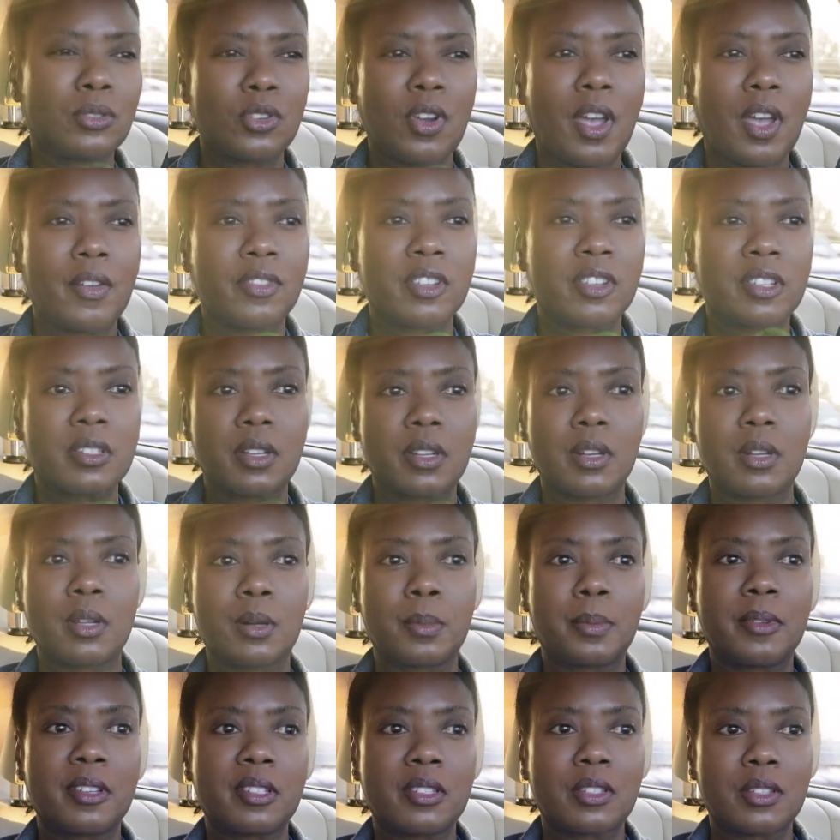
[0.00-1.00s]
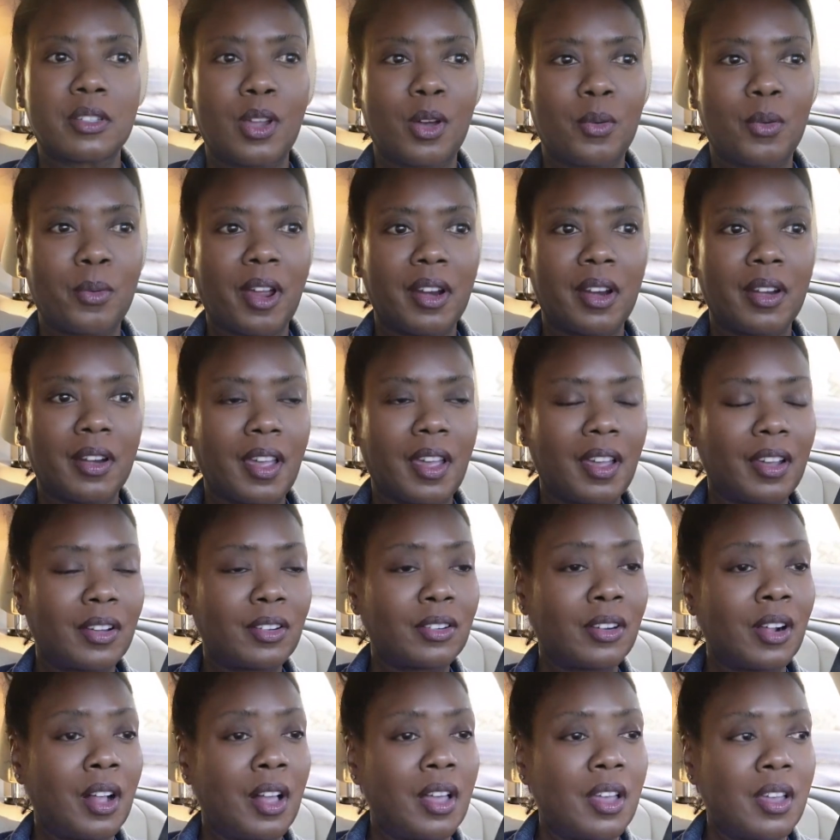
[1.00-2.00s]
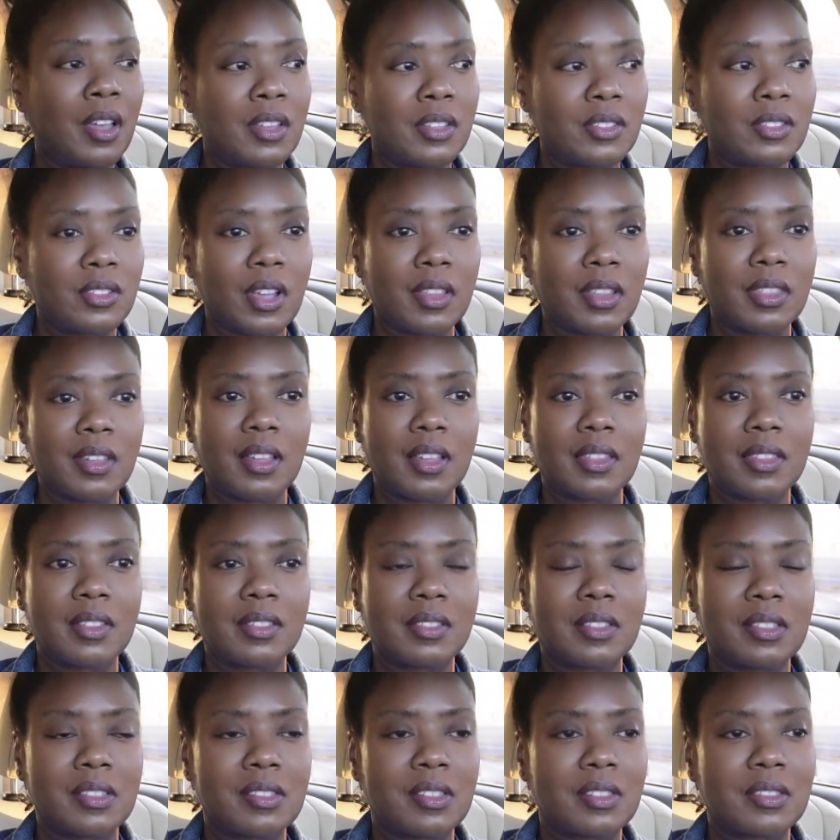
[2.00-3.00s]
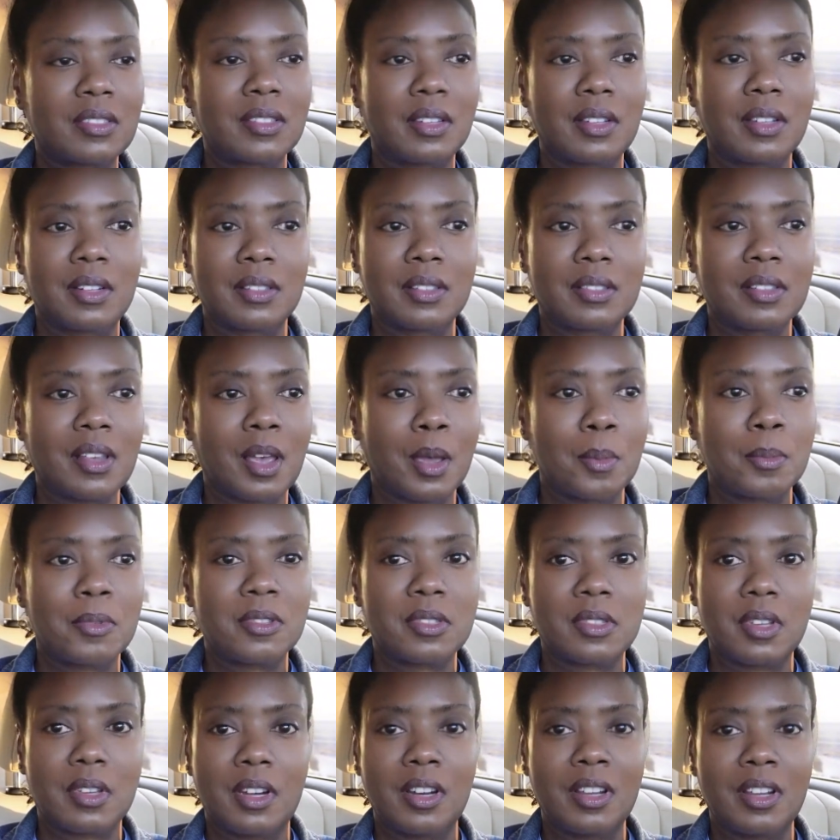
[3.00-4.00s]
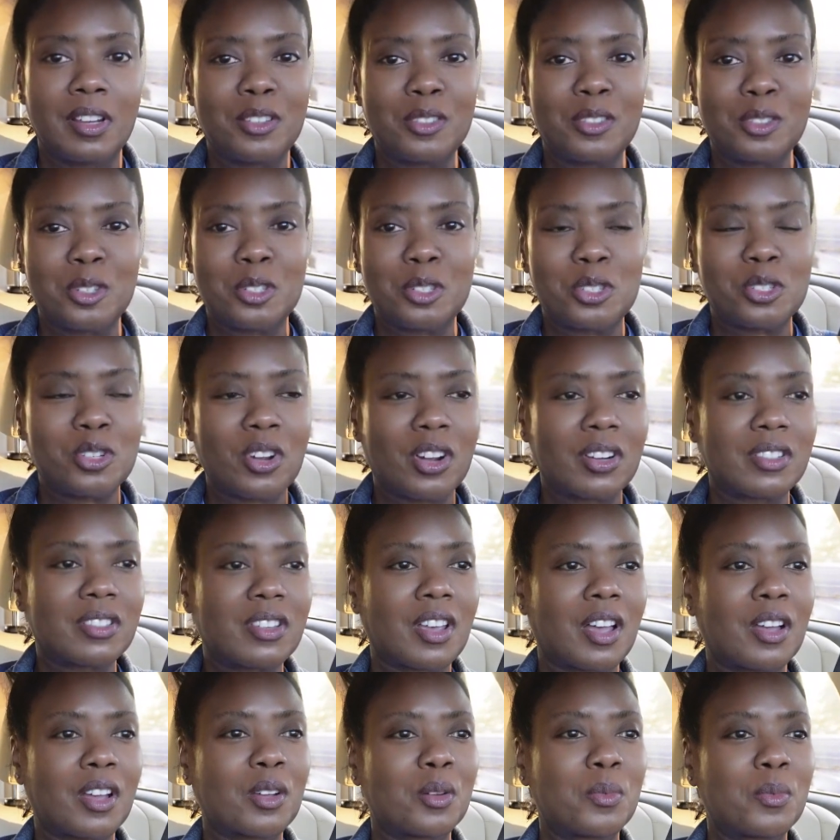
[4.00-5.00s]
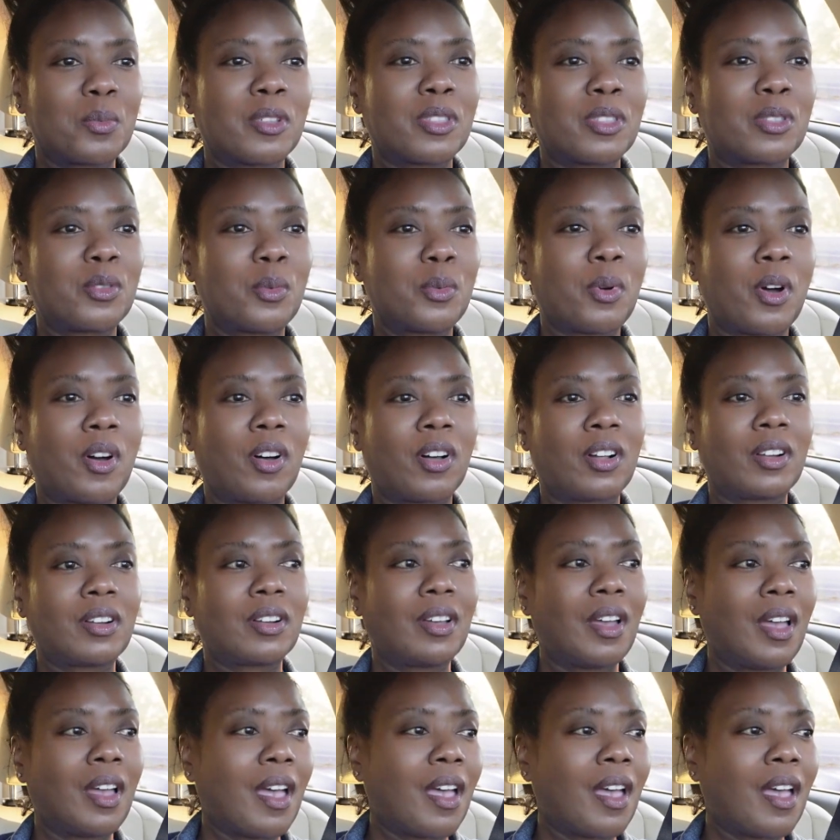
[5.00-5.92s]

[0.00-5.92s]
Traffic's a little bit slow right now, so I thought this is as good a time as any to start talking with you all.